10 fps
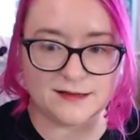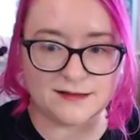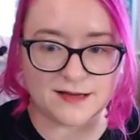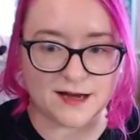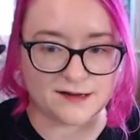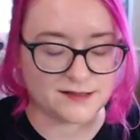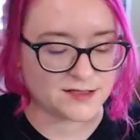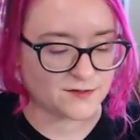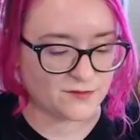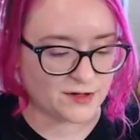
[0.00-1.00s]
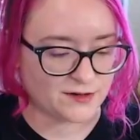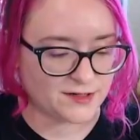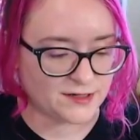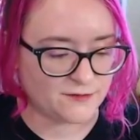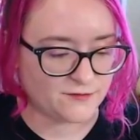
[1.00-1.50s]
That is
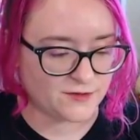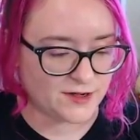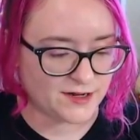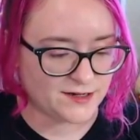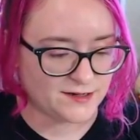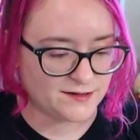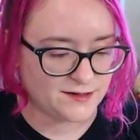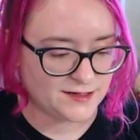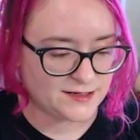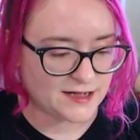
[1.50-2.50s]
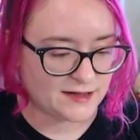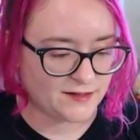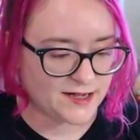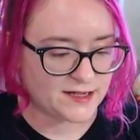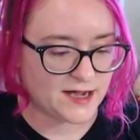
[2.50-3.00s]
very fun. I
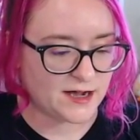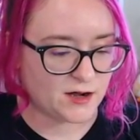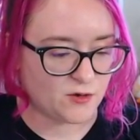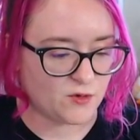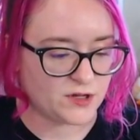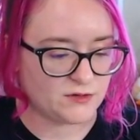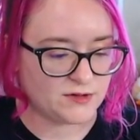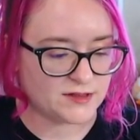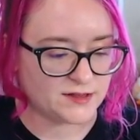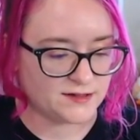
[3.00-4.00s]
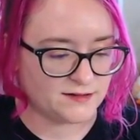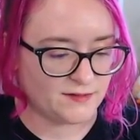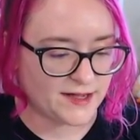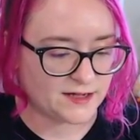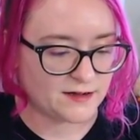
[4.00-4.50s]
like how you get the
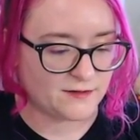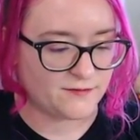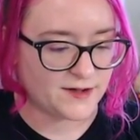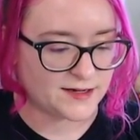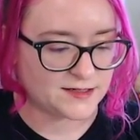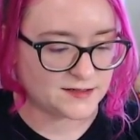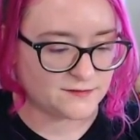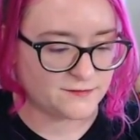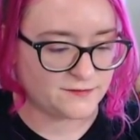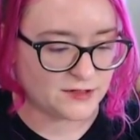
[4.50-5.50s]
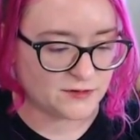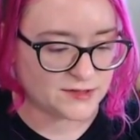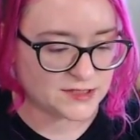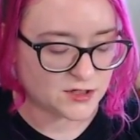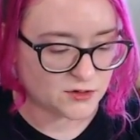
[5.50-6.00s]
like effect of, you know,
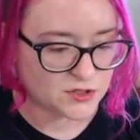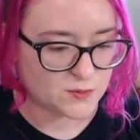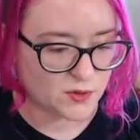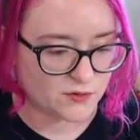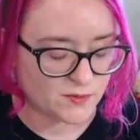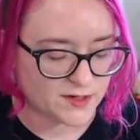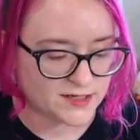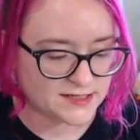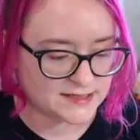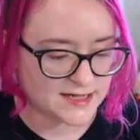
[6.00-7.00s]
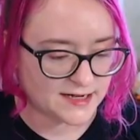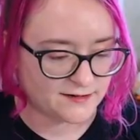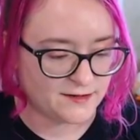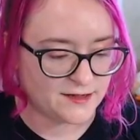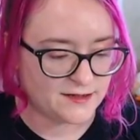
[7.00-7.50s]
he's a ghost Pokemon. He's kind
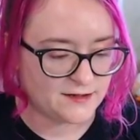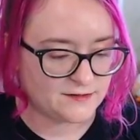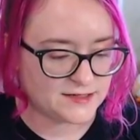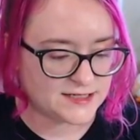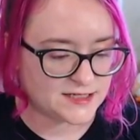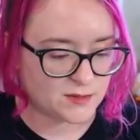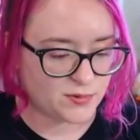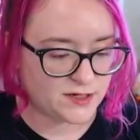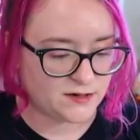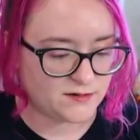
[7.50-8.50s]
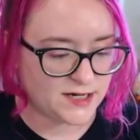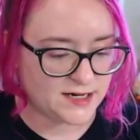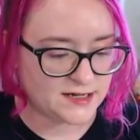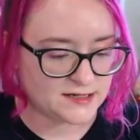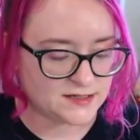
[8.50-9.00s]
of
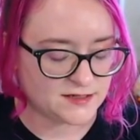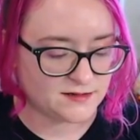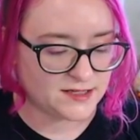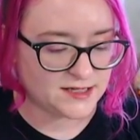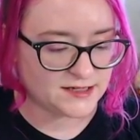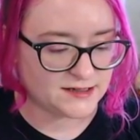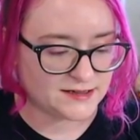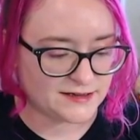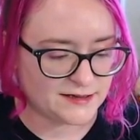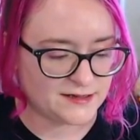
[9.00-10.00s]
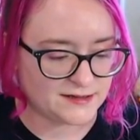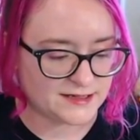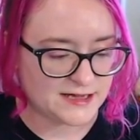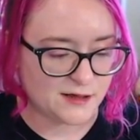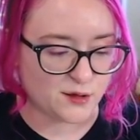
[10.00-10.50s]
disappearing into the
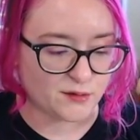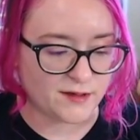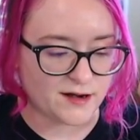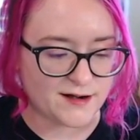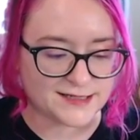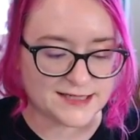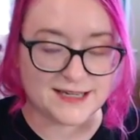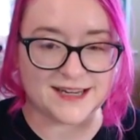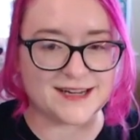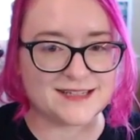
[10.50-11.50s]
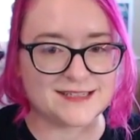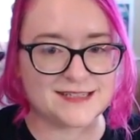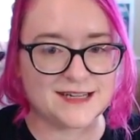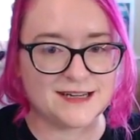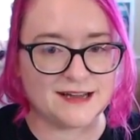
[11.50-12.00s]
ether there as he kicks.
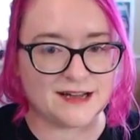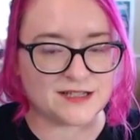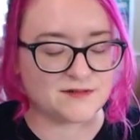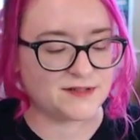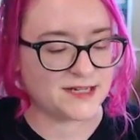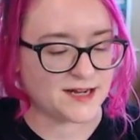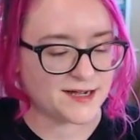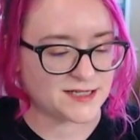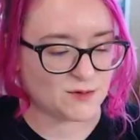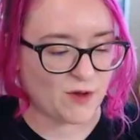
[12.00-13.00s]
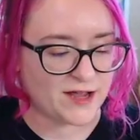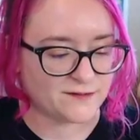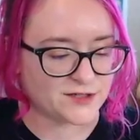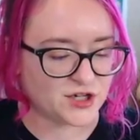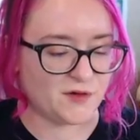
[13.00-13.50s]
That's a really nice way
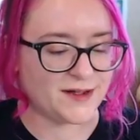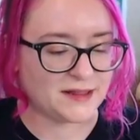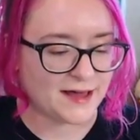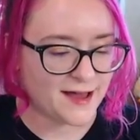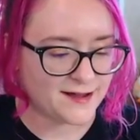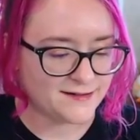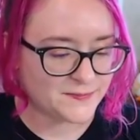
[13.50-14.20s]
of showing that.